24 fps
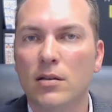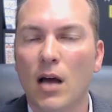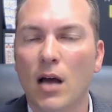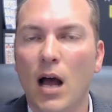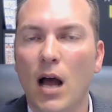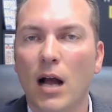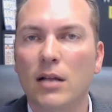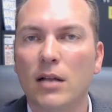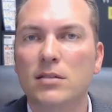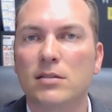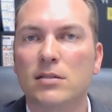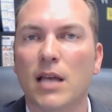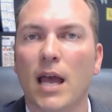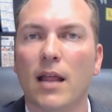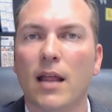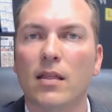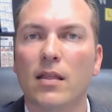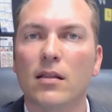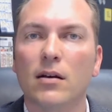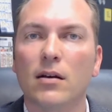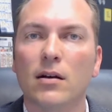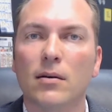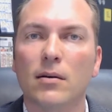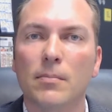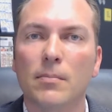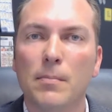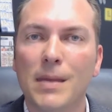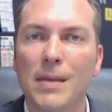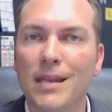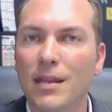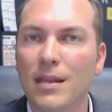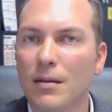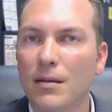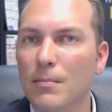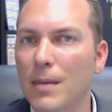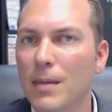docs and the
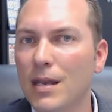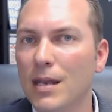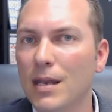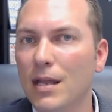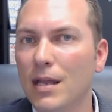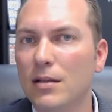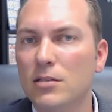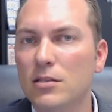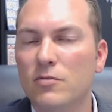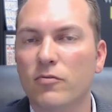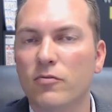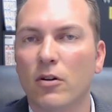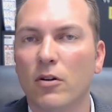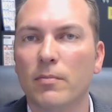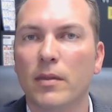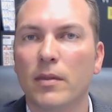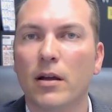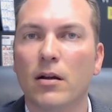meeting minutes from